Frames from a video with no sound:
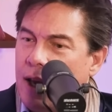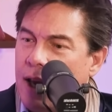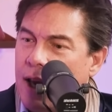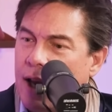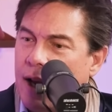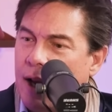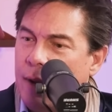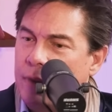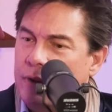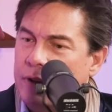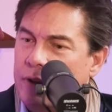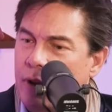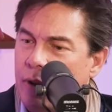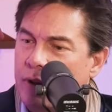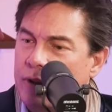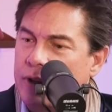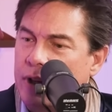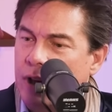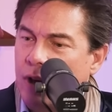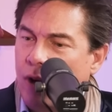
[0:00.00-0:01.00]
And I was
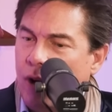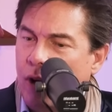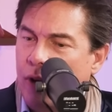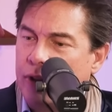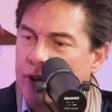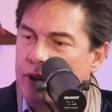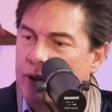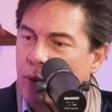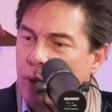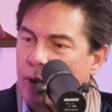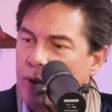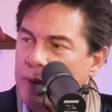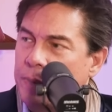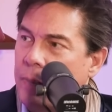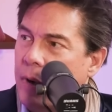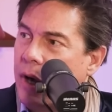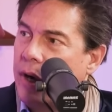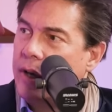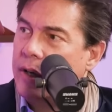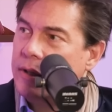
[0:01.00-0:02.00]
noticing all these
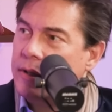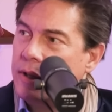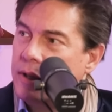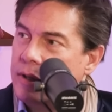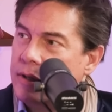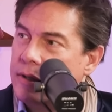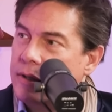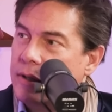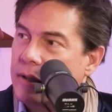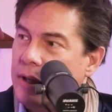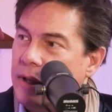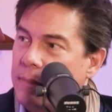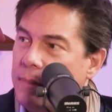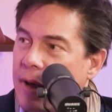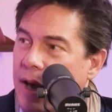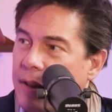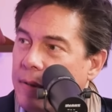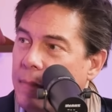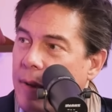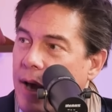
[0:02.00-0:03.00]
correspondences in
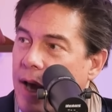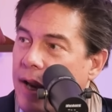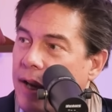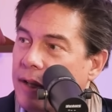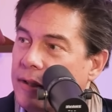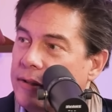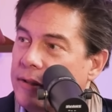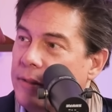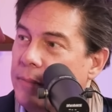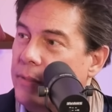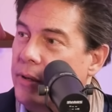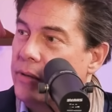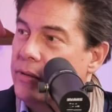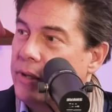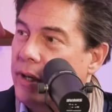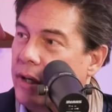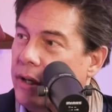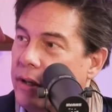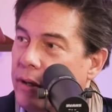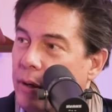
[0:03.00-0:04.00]
mathematics to
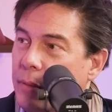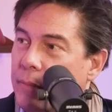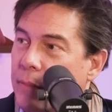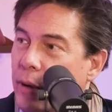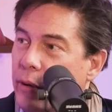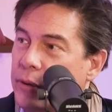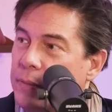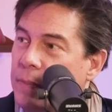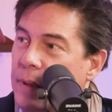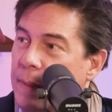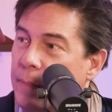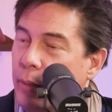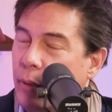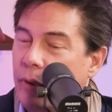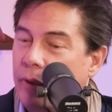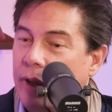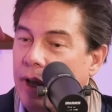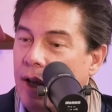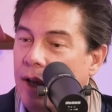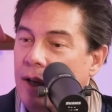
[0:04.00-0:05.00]
music. You know, most
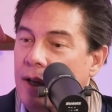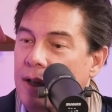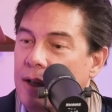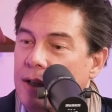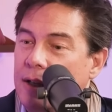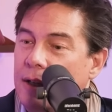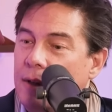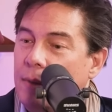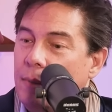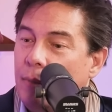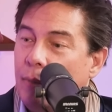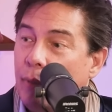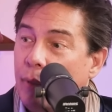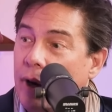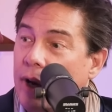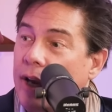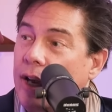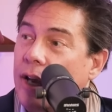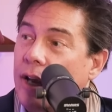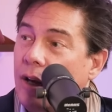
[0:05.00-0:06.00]
people that
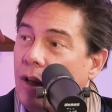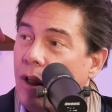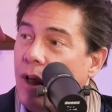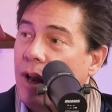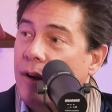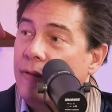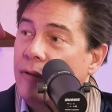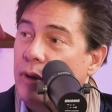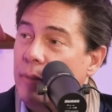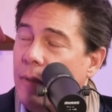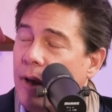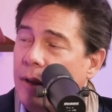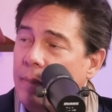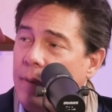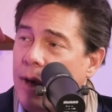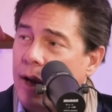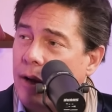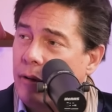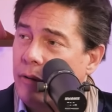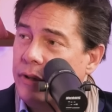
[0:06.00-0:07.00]
bring in a lot of new
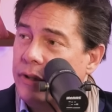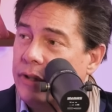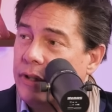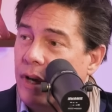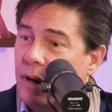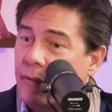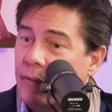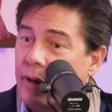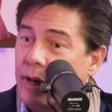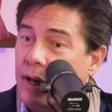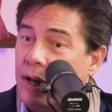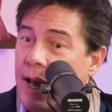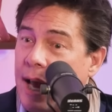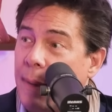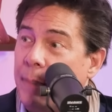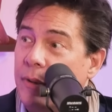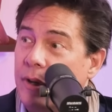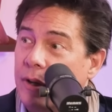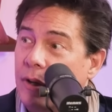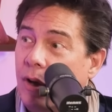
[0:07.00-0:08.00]
mathematical discovery
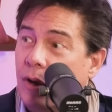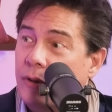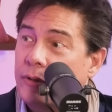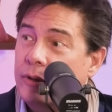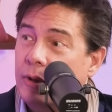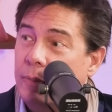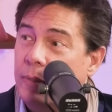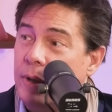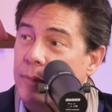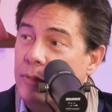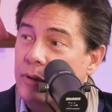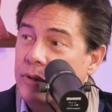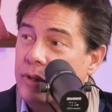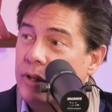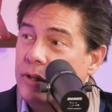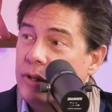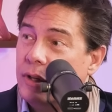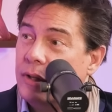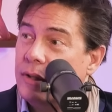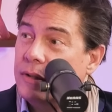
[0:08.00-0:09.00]
happen to also be
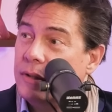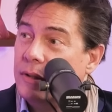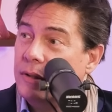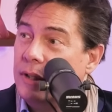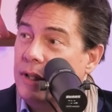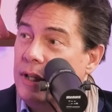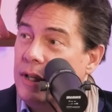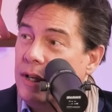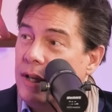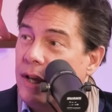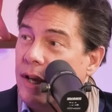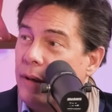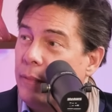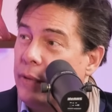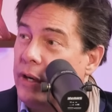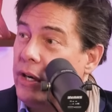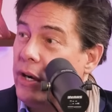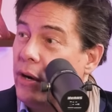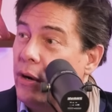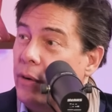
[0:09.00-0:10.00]
musicians. And
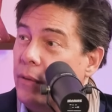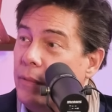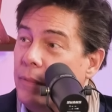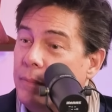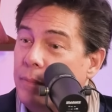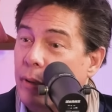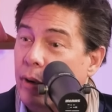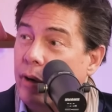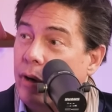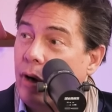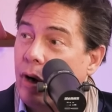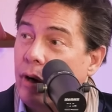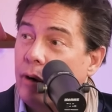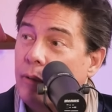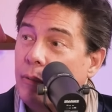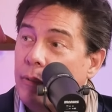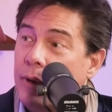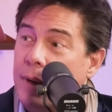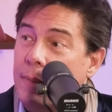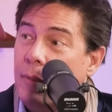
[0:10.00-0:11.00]
we know Bernard
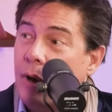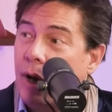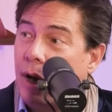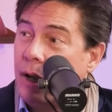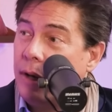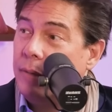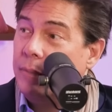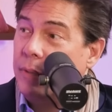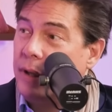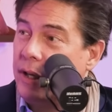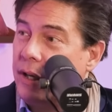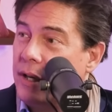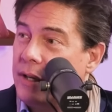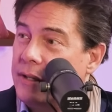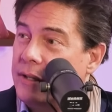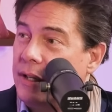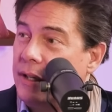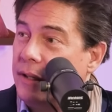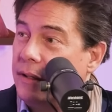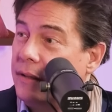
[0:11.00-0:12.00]
Riemann
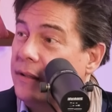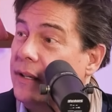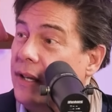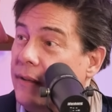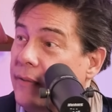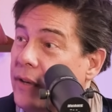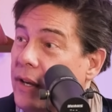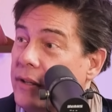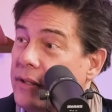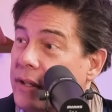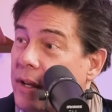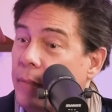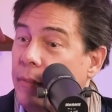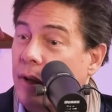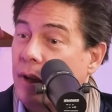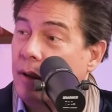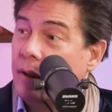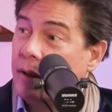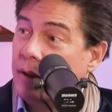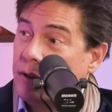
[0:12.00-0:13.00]
because he gives us
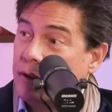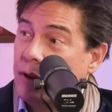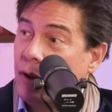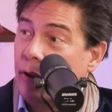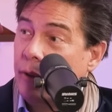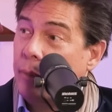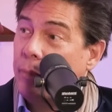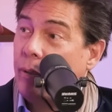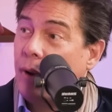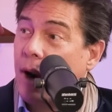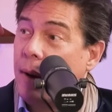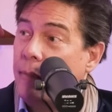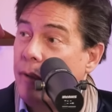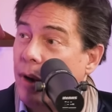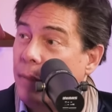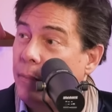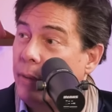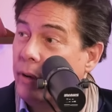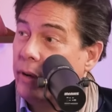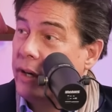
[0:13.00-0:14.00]
something that's called the prime
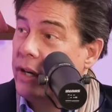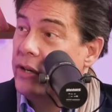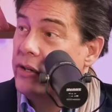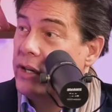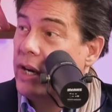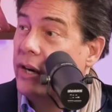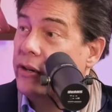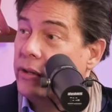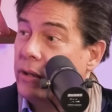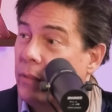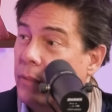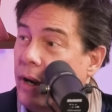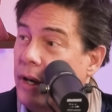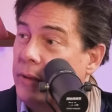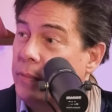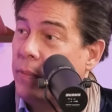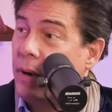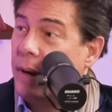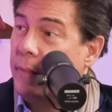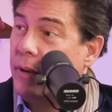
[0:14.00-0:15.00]
number conjecture, right?
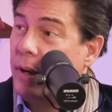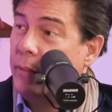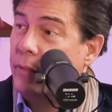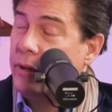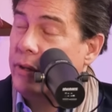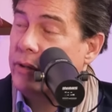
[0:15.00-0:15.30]
It's prime number